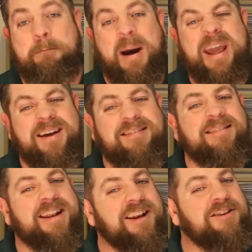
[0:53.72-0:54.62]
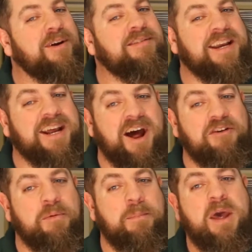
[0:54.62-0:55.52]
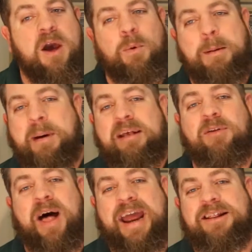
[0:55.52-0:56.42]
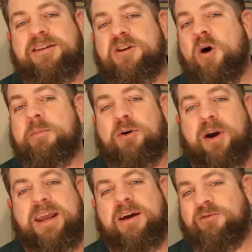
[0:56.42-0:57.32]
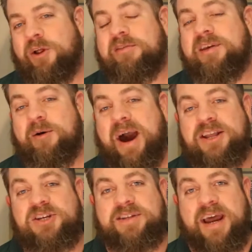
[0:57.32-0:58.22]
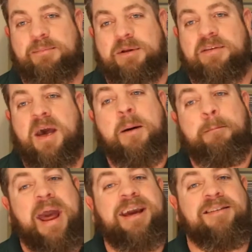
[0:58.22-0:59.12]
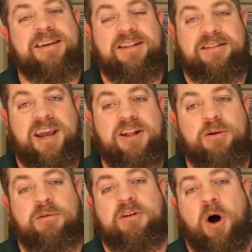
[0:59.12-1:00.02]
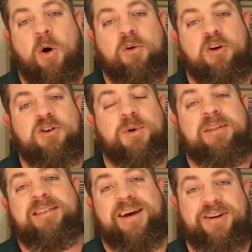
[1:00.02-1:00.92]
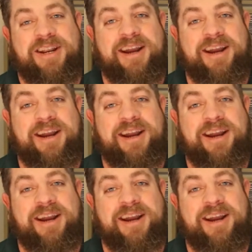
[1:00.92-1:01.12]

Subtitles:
Baker's is an interesting conundrum. Where Basil Hayden's and Knob Creek have lost their age statements, Baker's continues to hold on to its 7